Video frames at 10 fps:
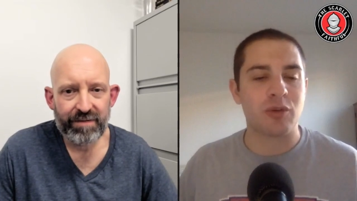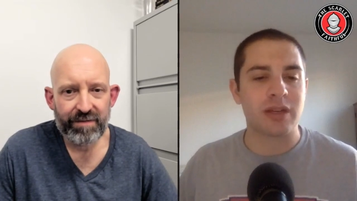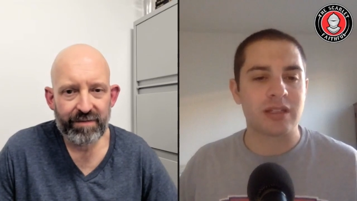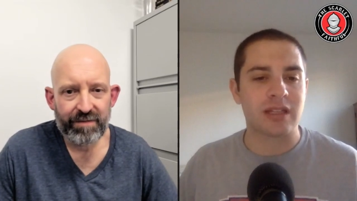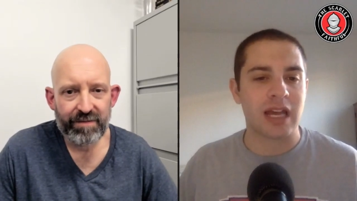
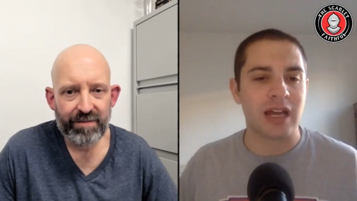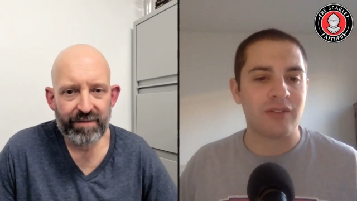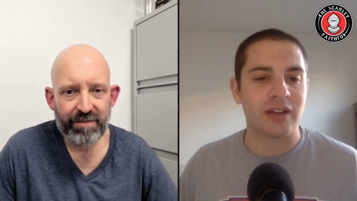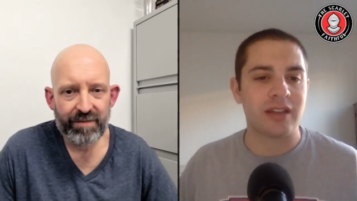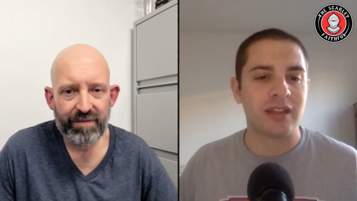Speaker 1: going into the
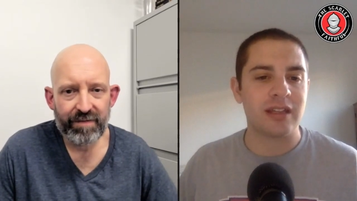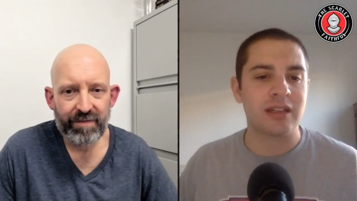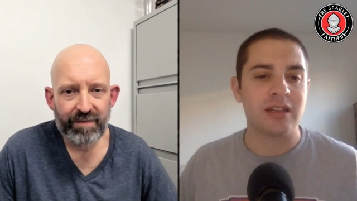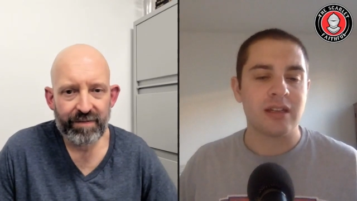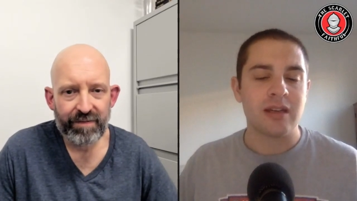half, I
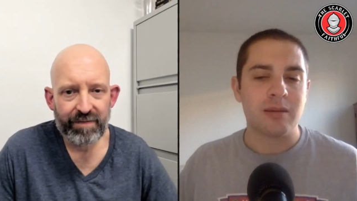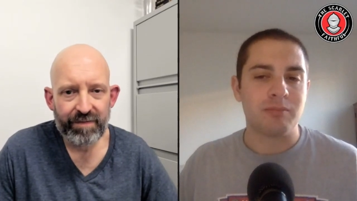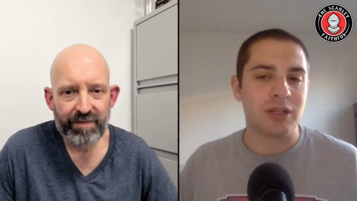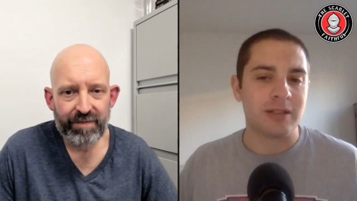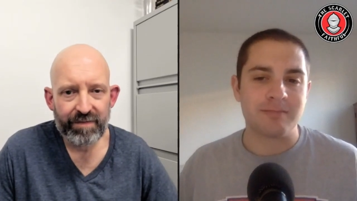think,
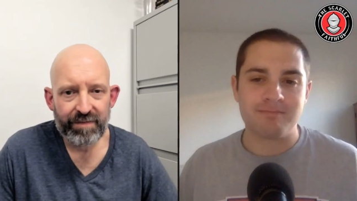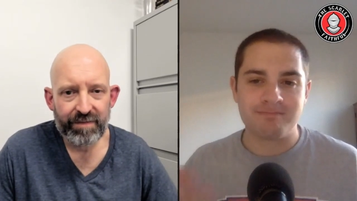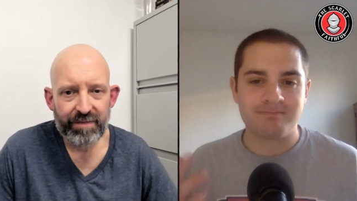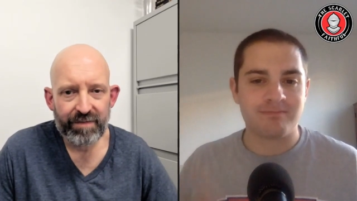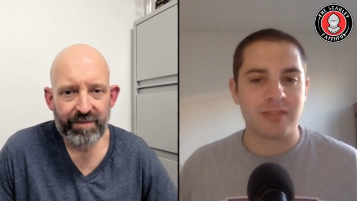but
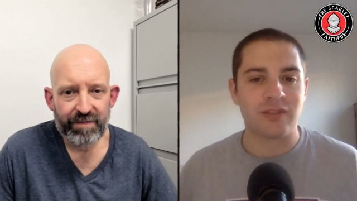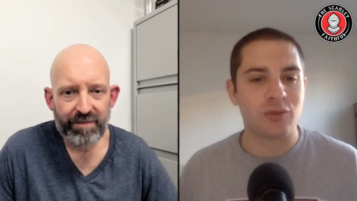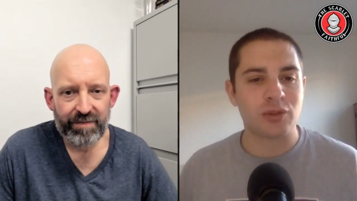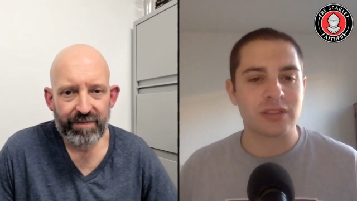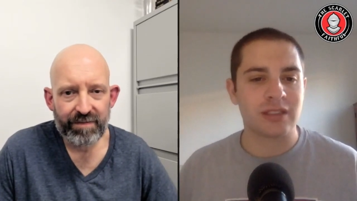
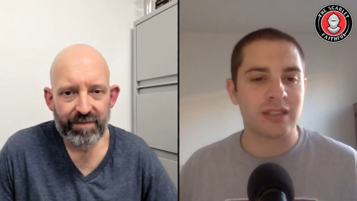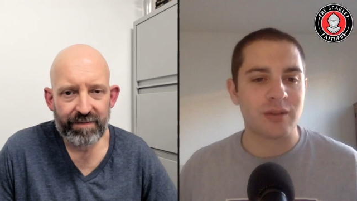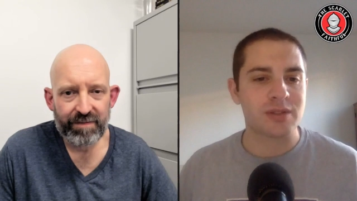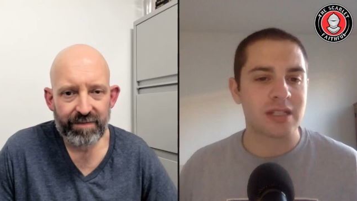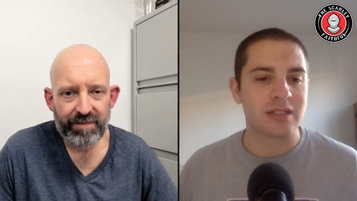unfortunately,
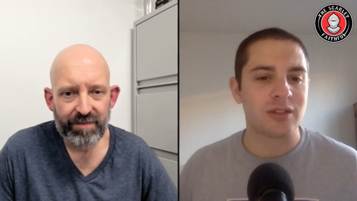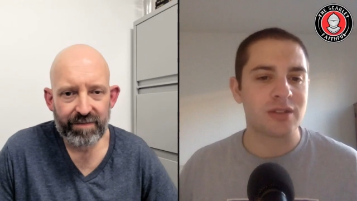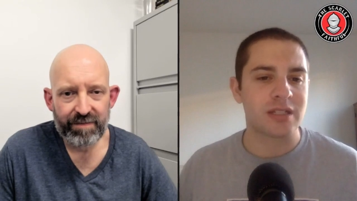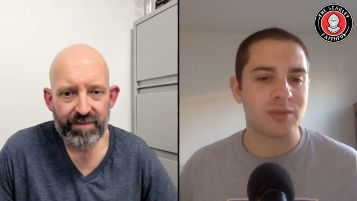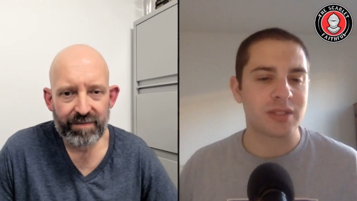that was as
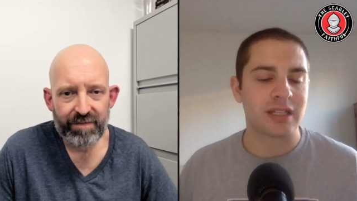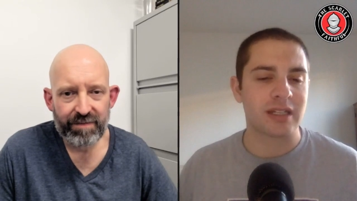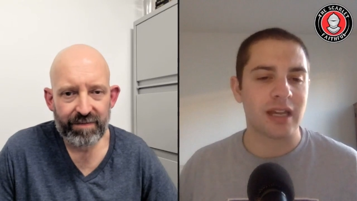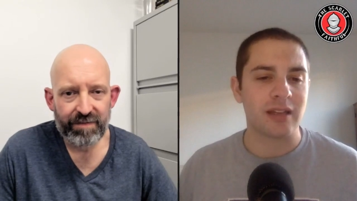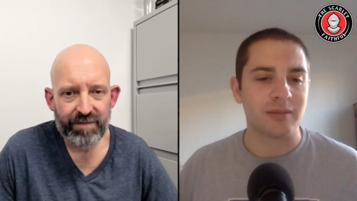close as it was going
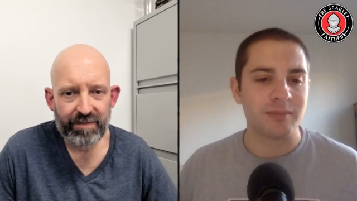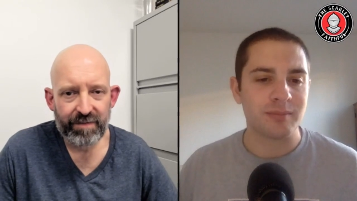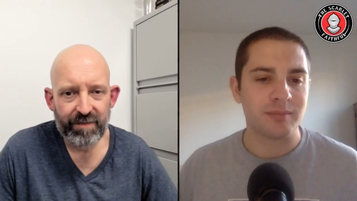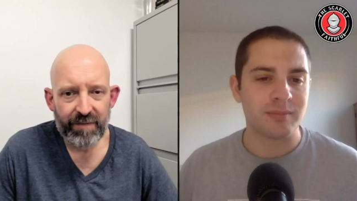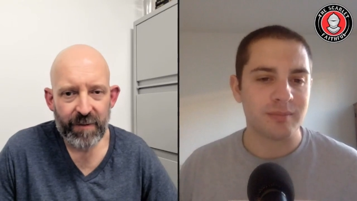to get.
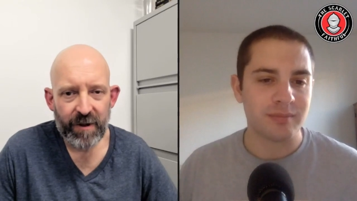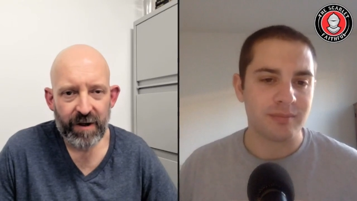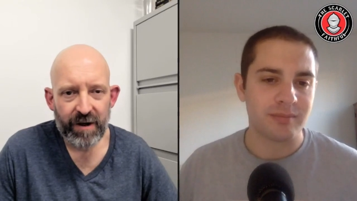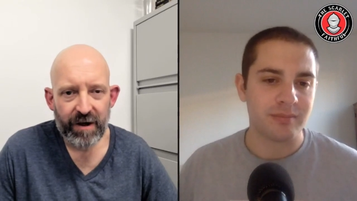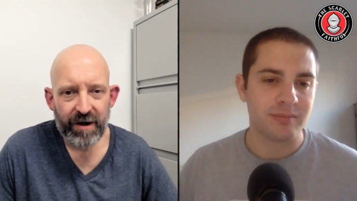
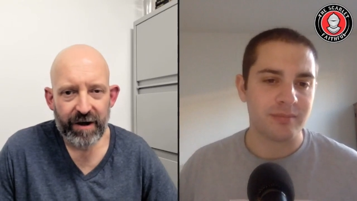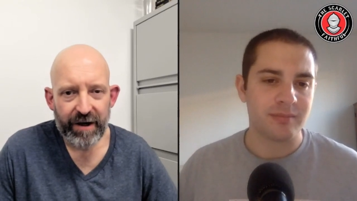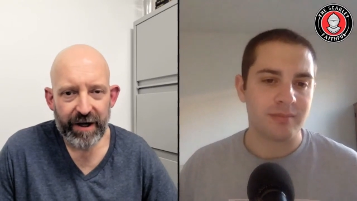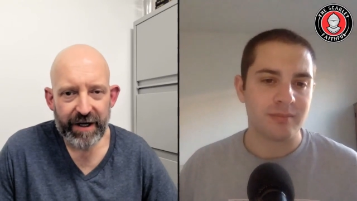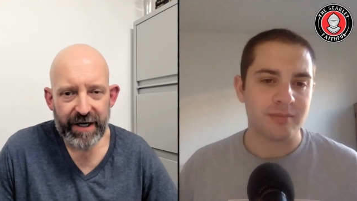
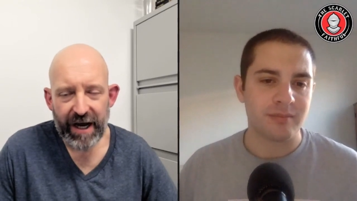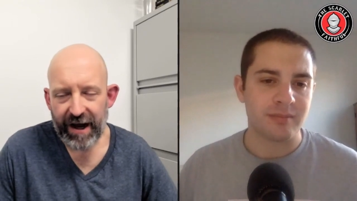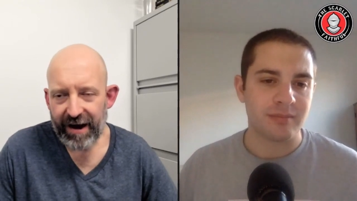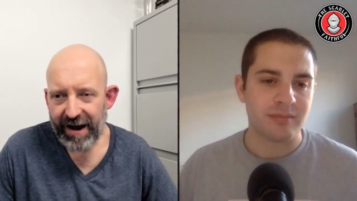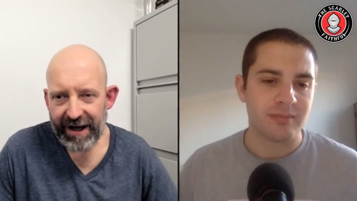
Speaker 2: Yeah,
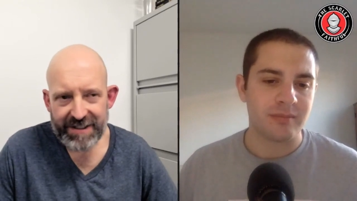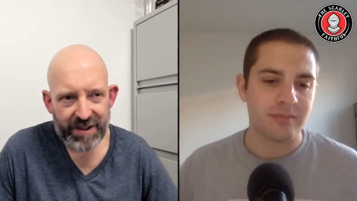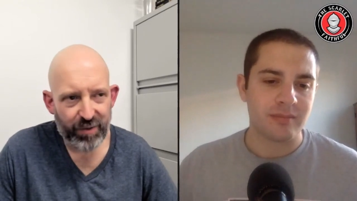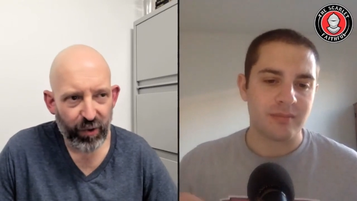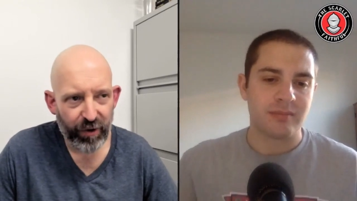
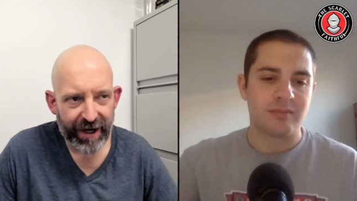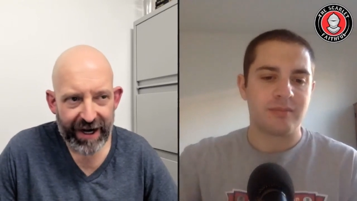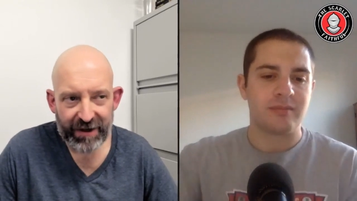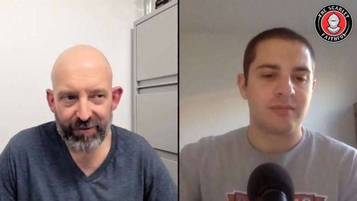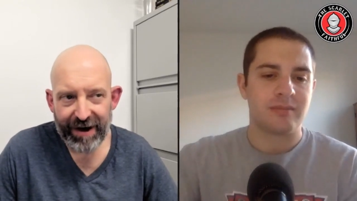excellent point,
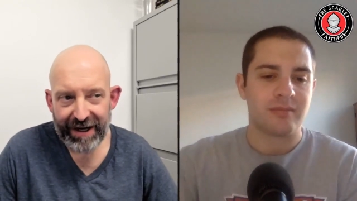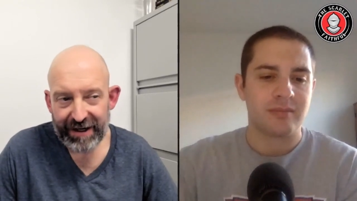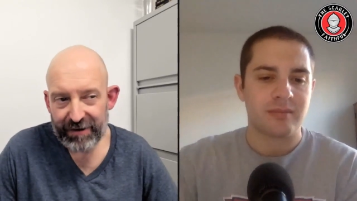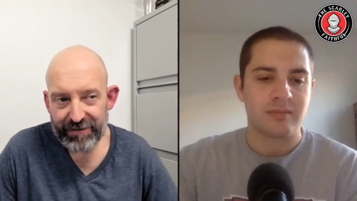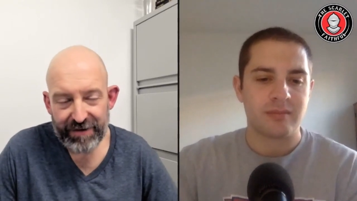and you're right.
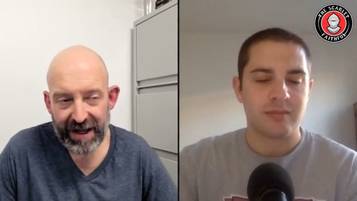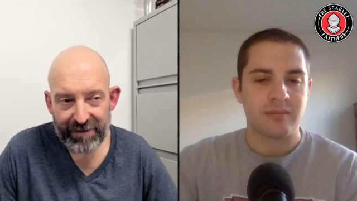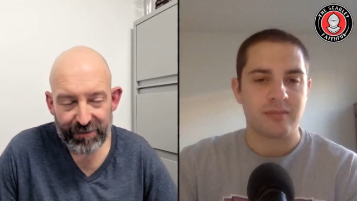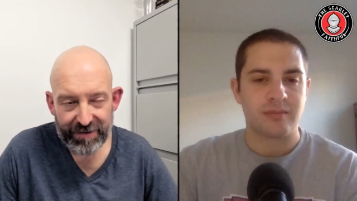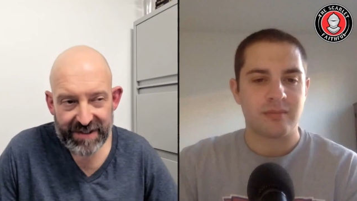You've and
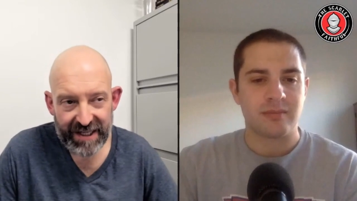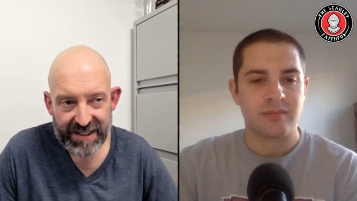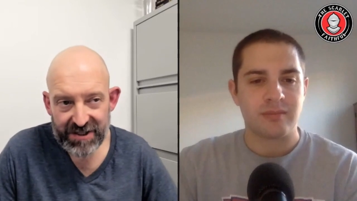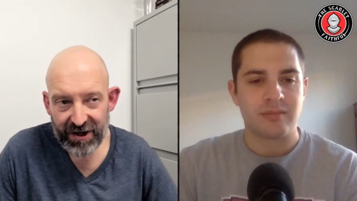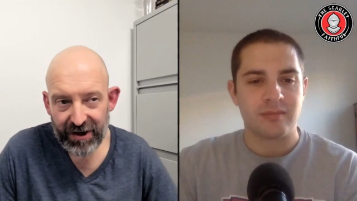we've said
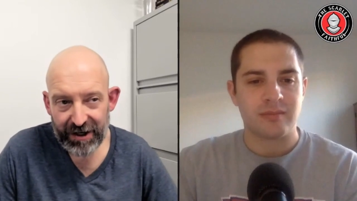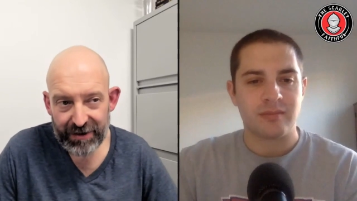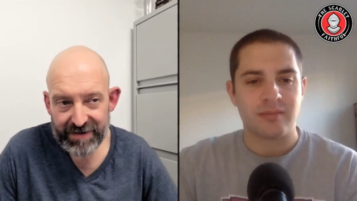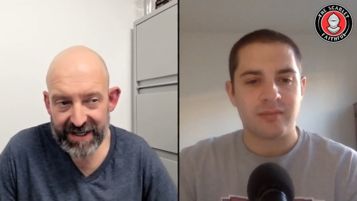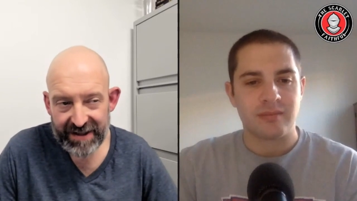this on
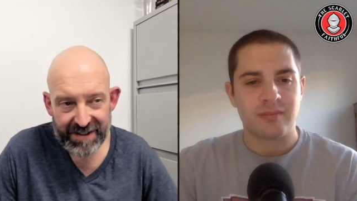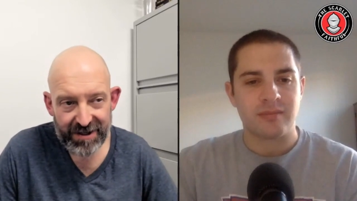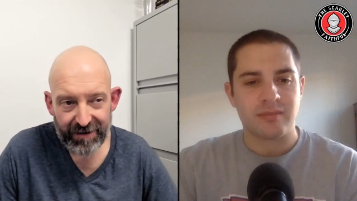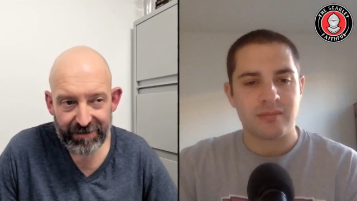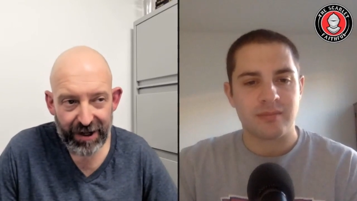you've said this
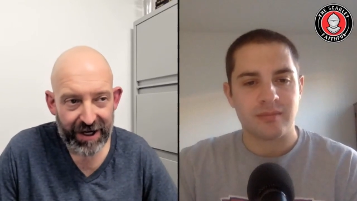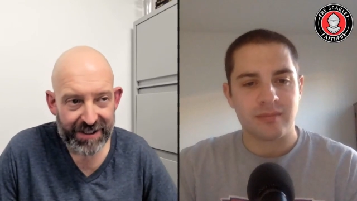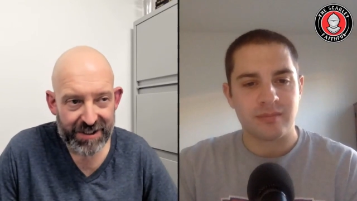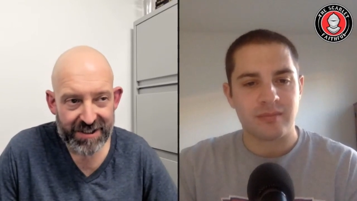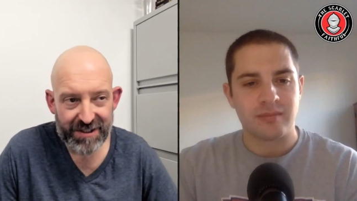offline,
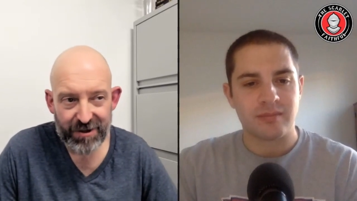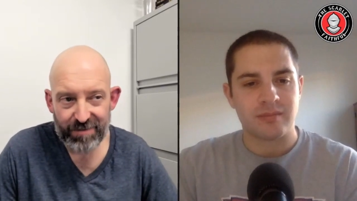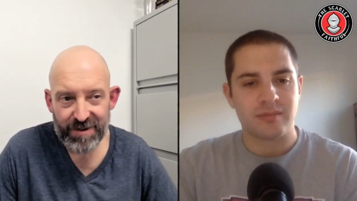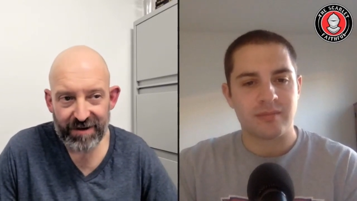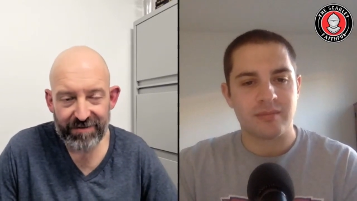just in
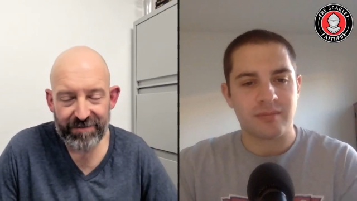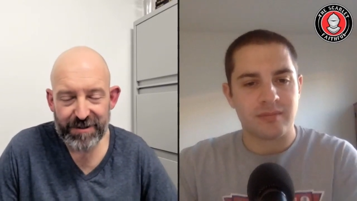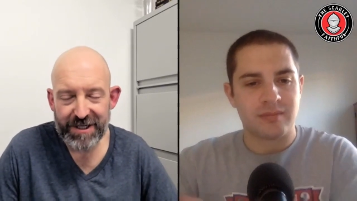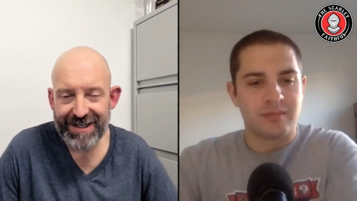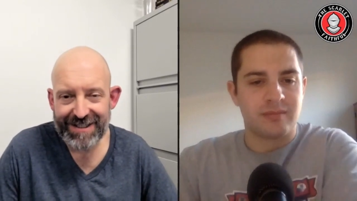terms of
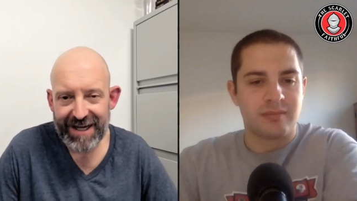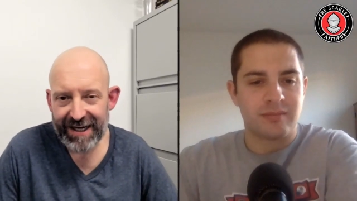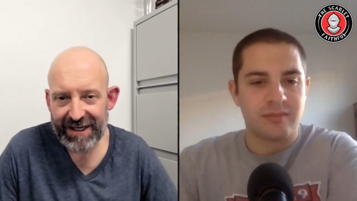Virginia Tech